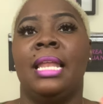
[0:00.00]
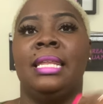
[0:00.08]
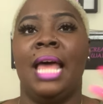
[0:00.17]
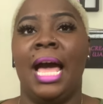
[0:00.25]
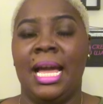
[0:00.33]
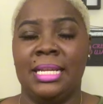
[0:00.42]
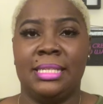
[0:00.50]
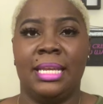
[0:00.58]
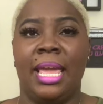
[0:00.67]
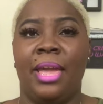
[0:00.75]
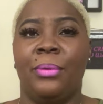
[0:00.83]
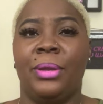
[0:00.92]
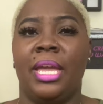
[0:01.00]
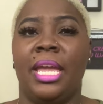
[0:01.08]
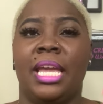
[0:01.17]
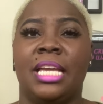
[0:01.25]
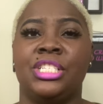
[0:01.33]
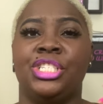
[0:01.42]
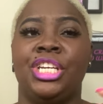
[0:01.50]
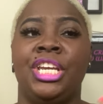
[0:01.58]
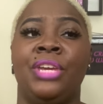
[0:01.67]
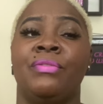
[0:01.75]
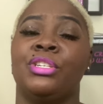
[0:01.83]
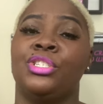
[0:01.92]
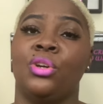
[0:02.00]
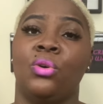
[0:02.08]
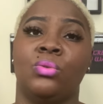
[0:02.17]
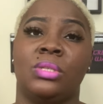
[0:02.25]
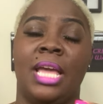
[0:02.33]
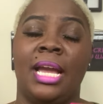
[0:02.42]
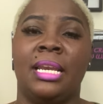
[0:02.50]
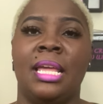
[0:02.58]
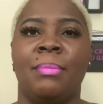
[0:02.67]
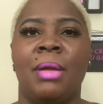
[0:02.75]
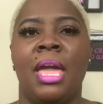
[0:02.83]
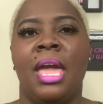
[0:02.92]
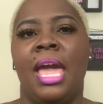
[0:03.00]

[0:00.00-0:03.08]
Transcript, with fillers: lied to Gayle King and she even shows that clip.